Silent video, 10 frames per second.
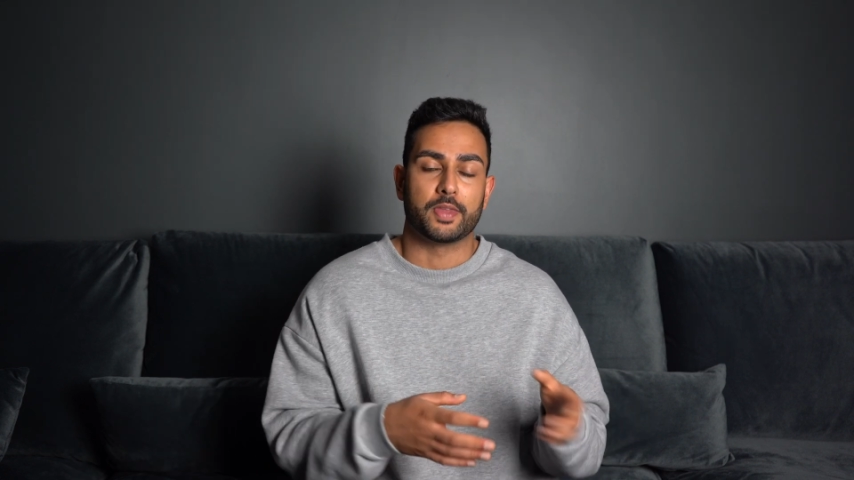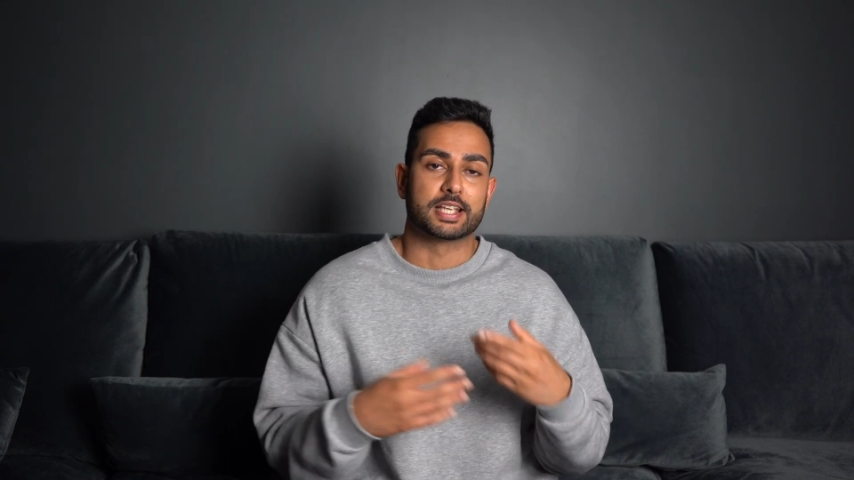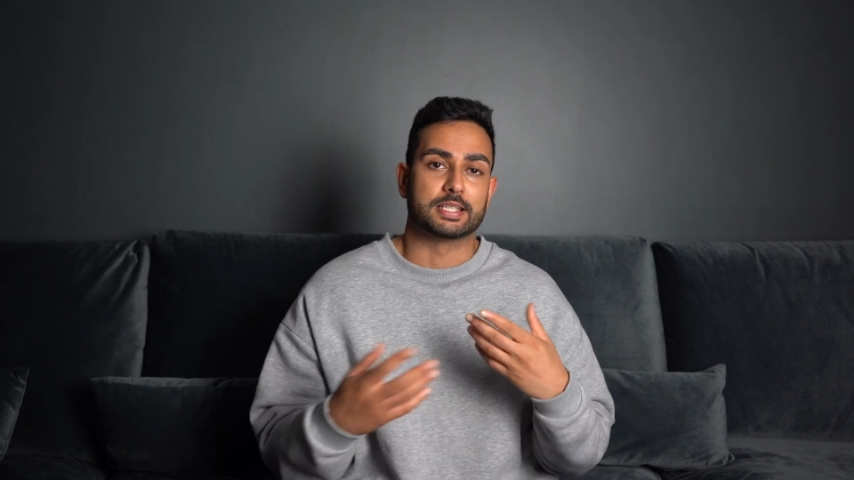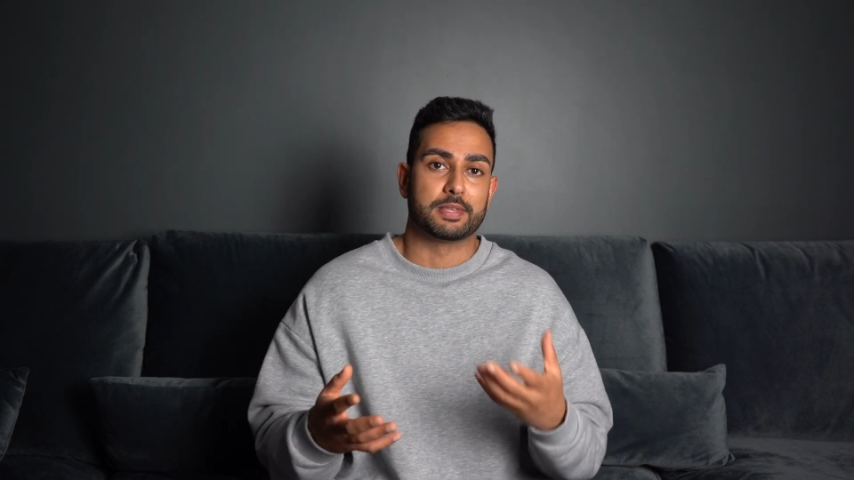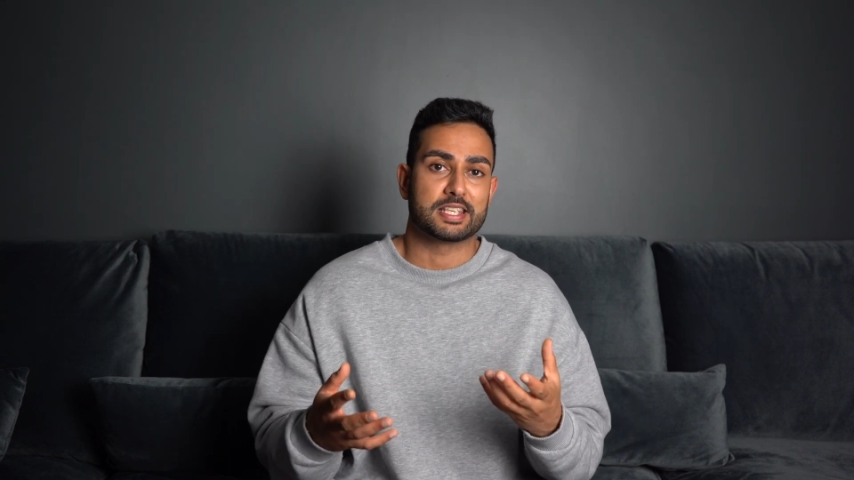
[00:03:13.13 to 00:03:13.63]

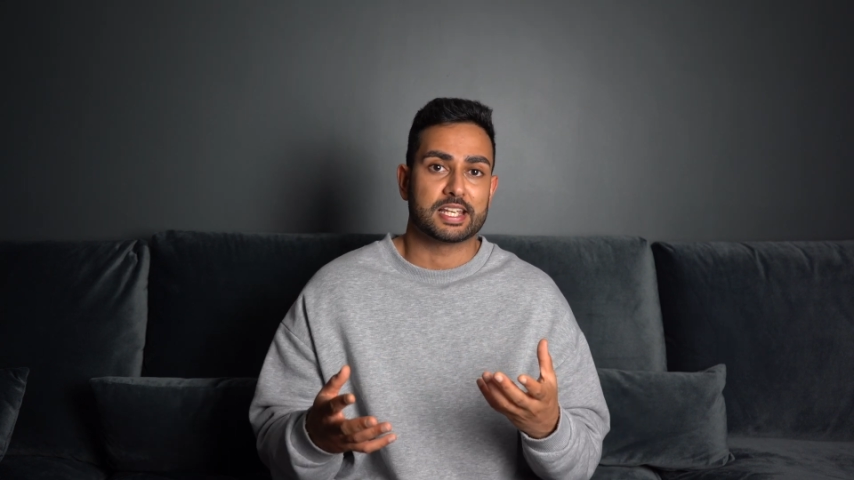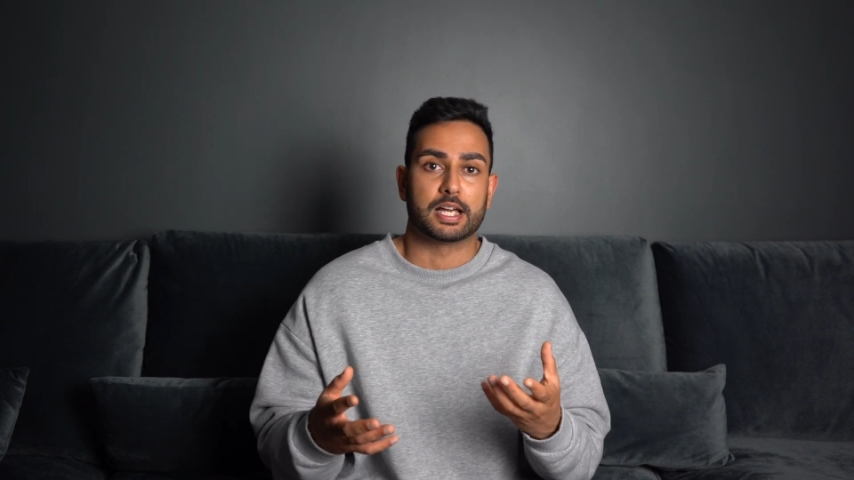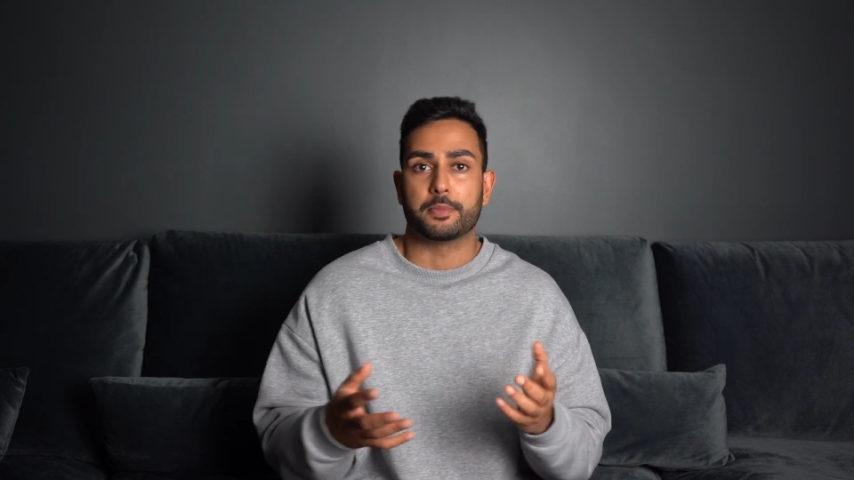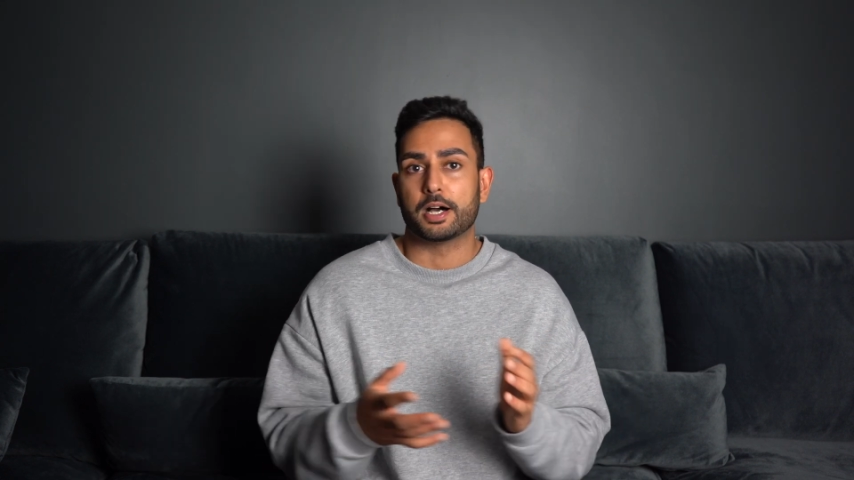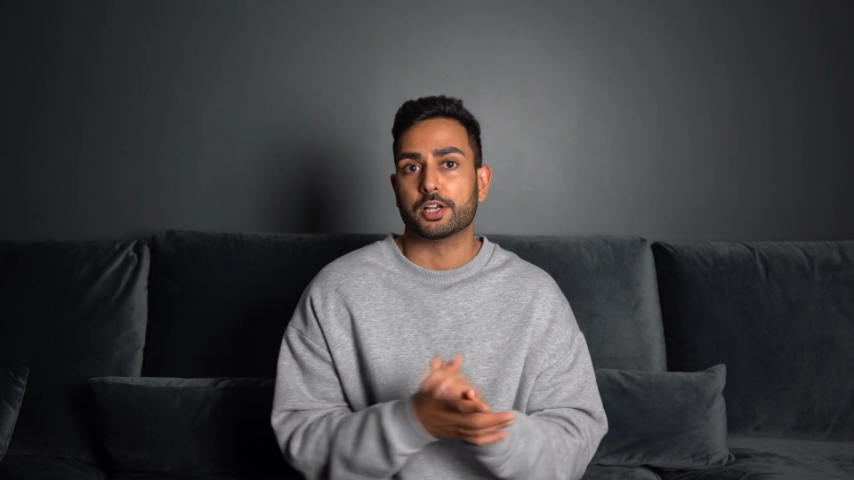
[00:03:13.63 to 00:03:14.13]
except this
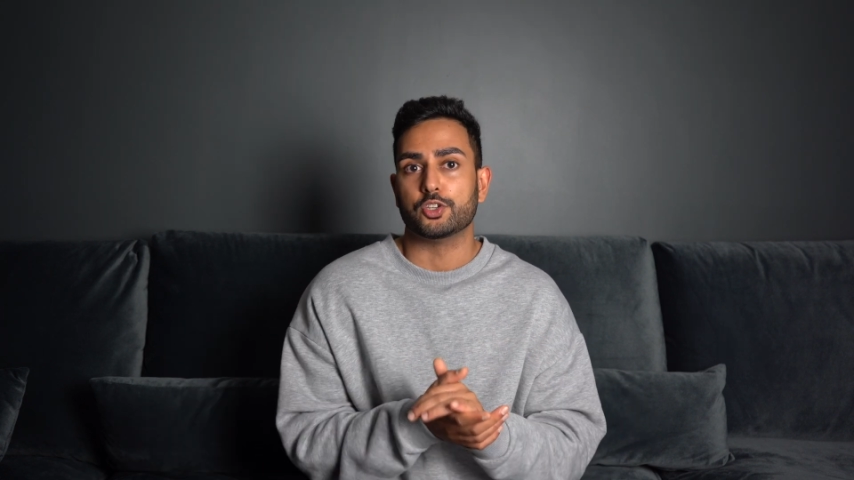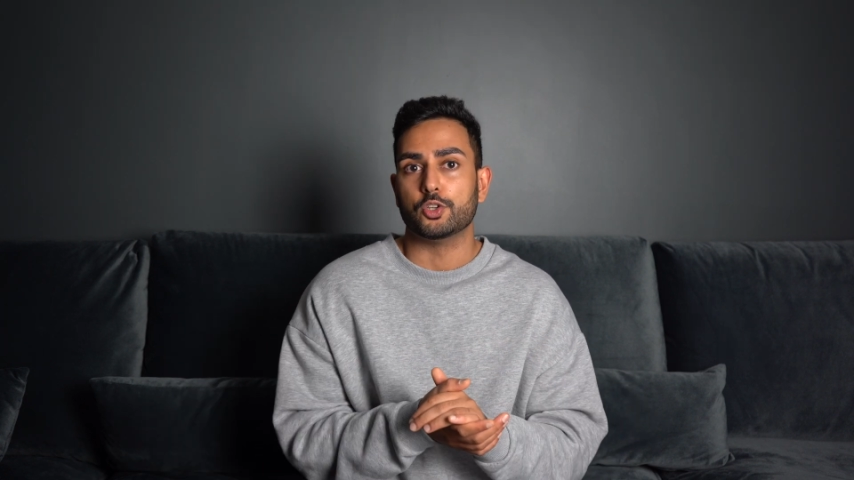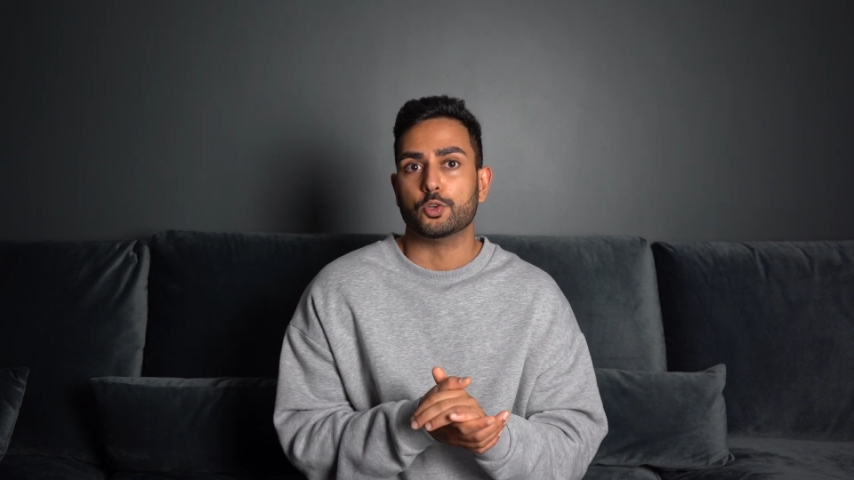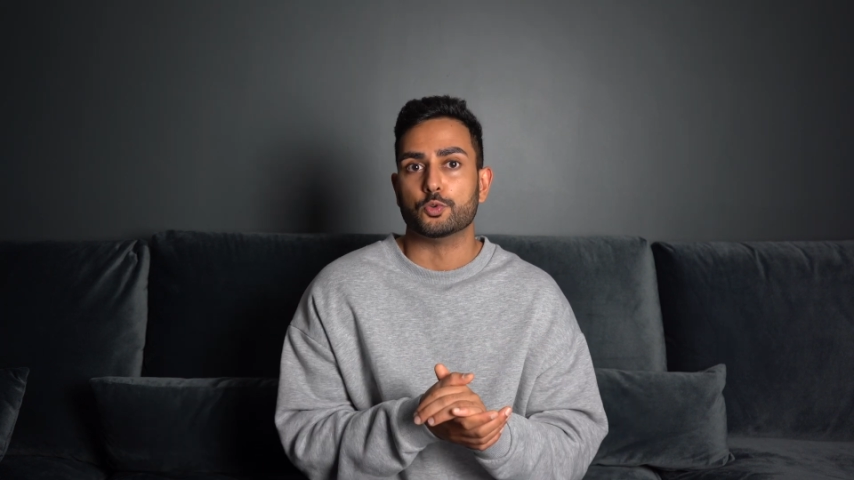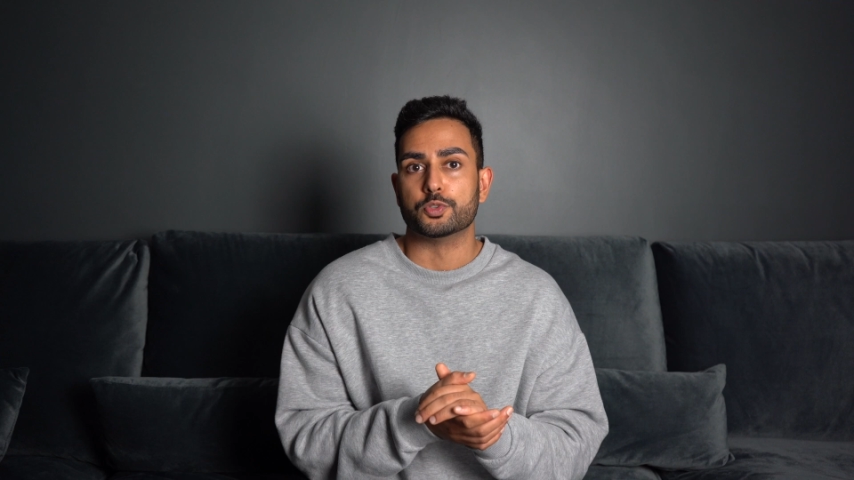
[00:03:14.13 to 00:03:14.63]
time I
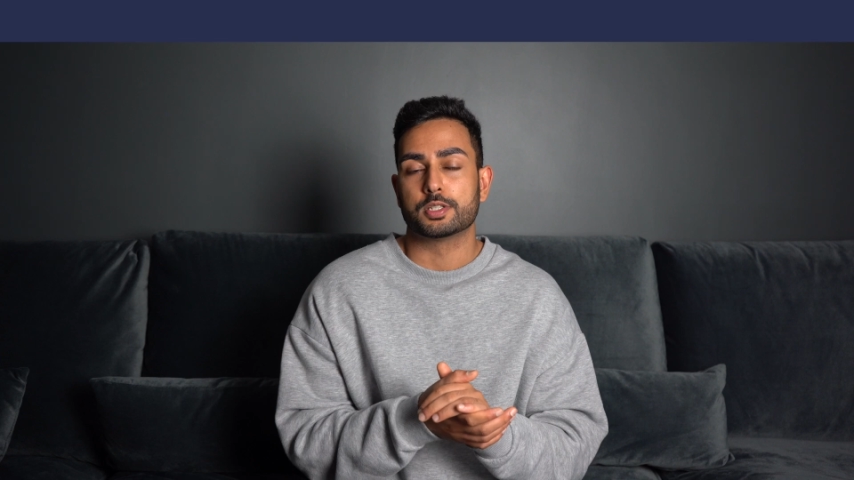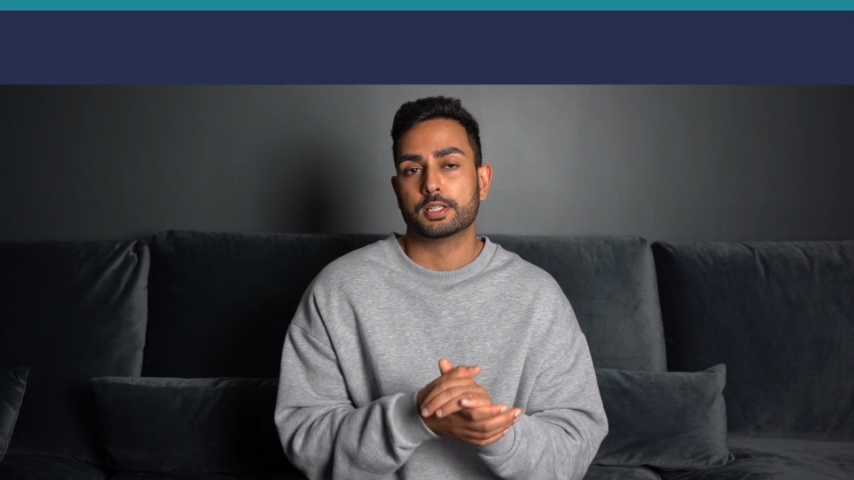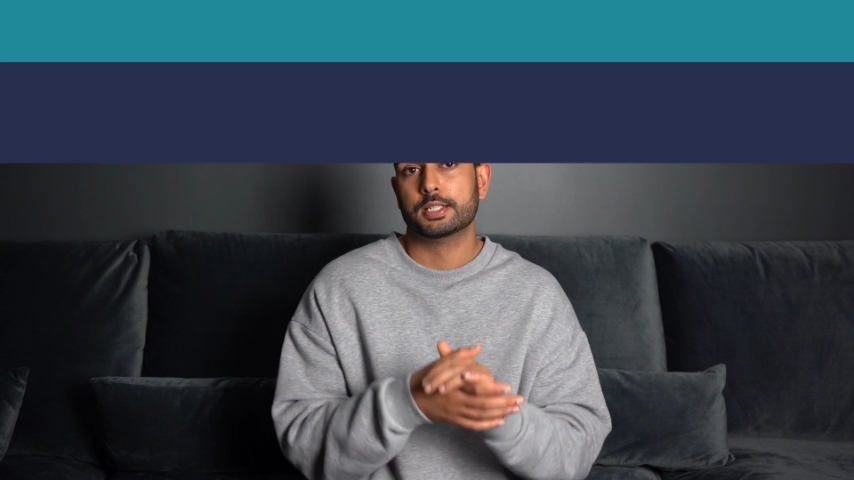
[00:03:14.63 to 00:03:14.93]
used